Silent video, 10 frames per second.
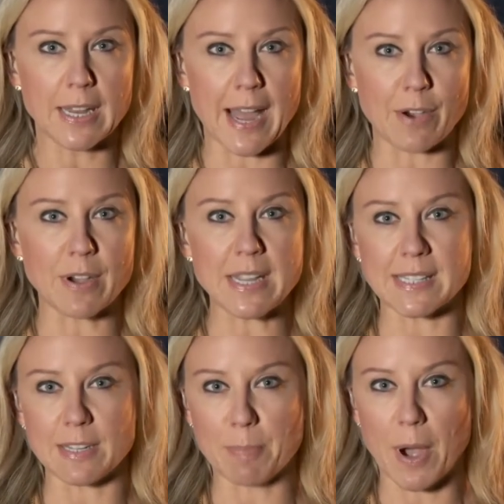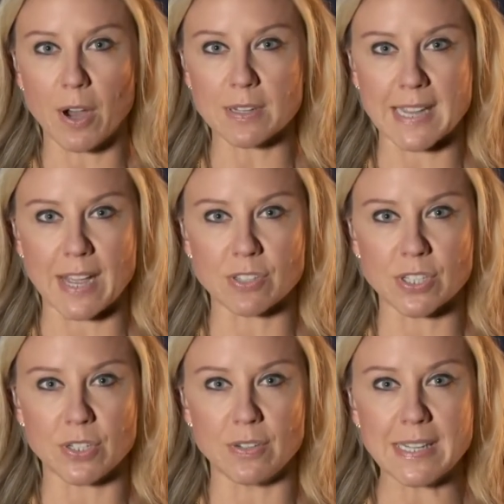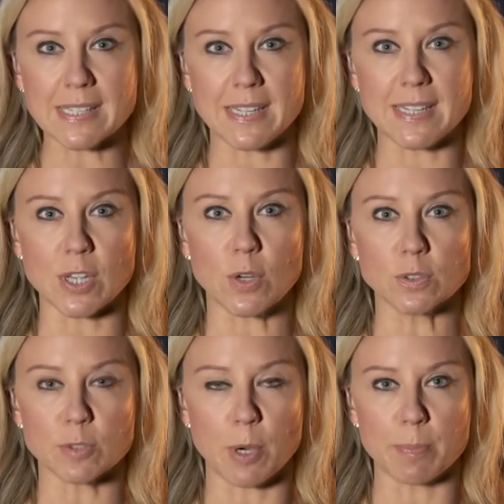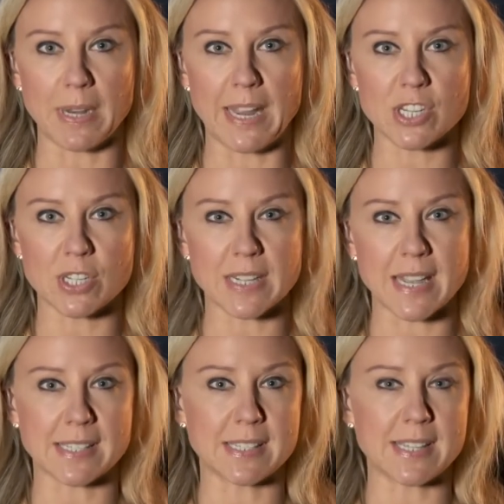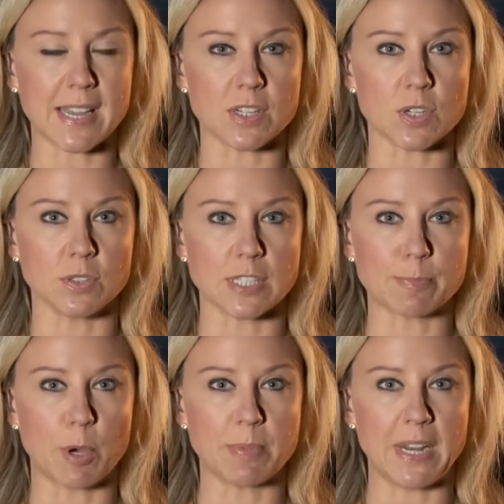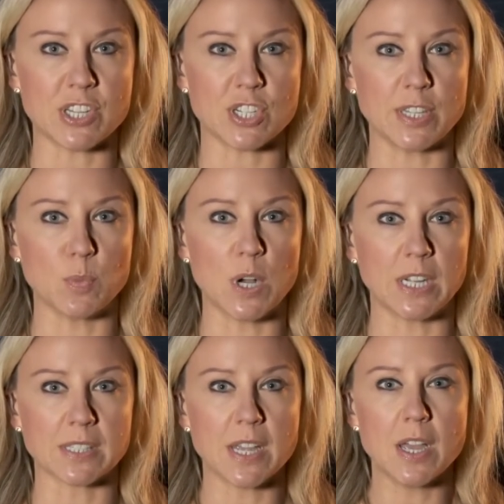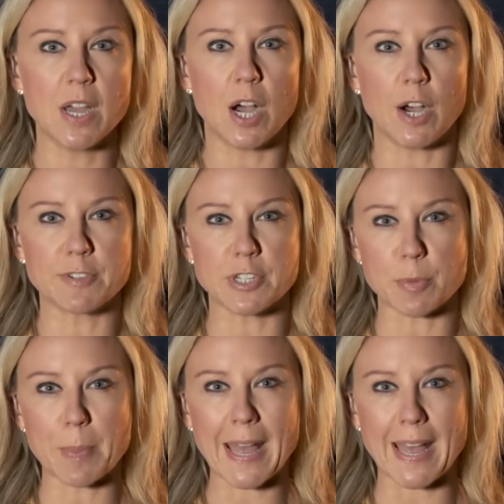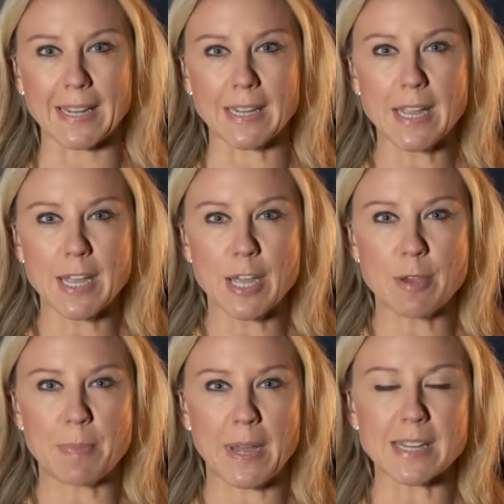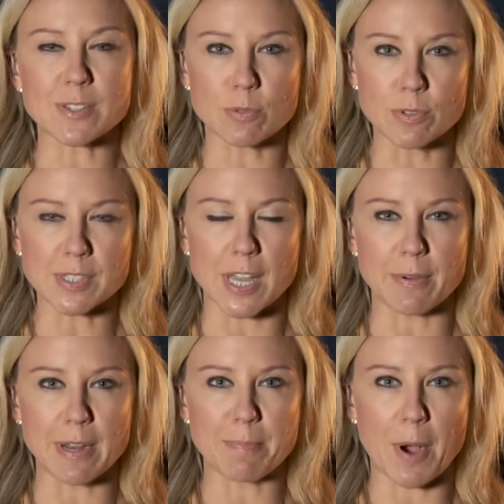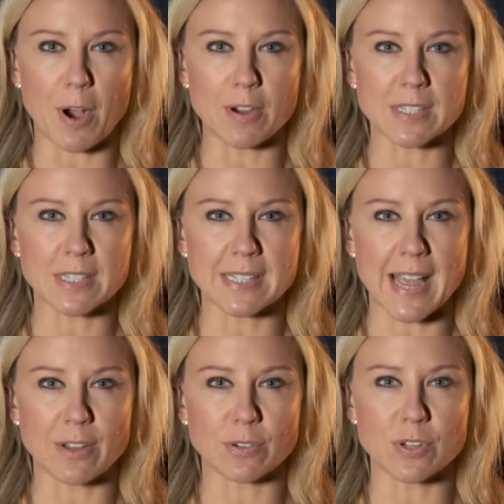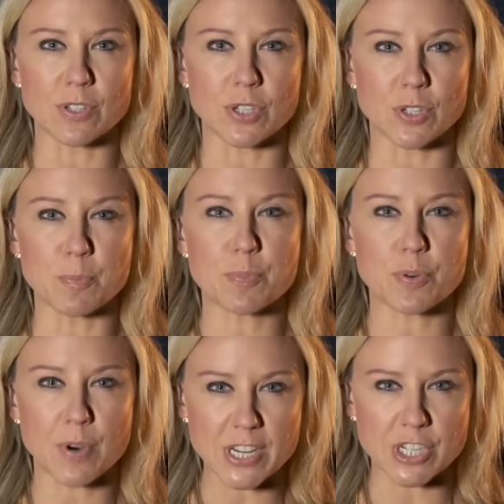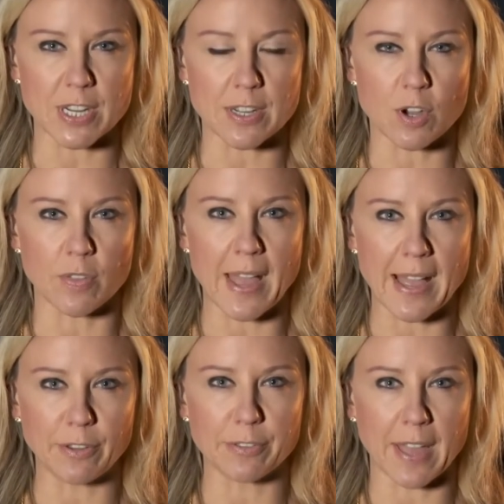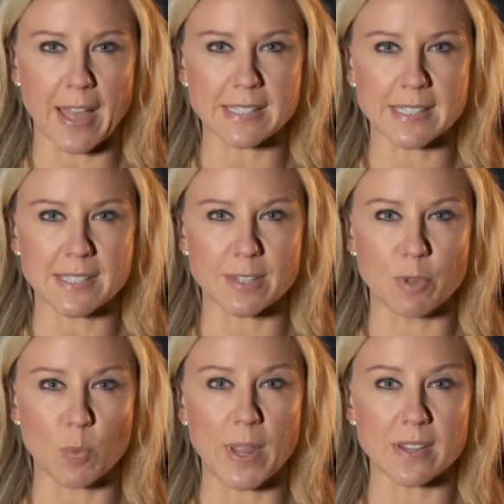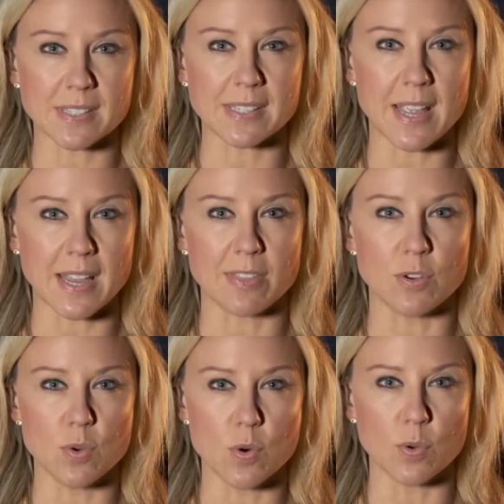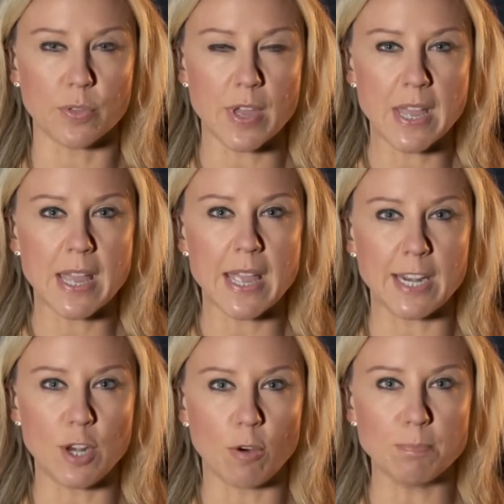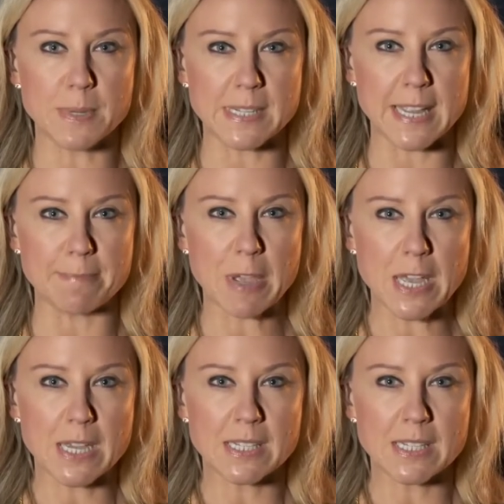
Now, it's in part down to Italy's older population. It has the second oldest population in the world after Japan but it's also in part down to the pressure on the healthcare system that we are seeing north, in Lombardy.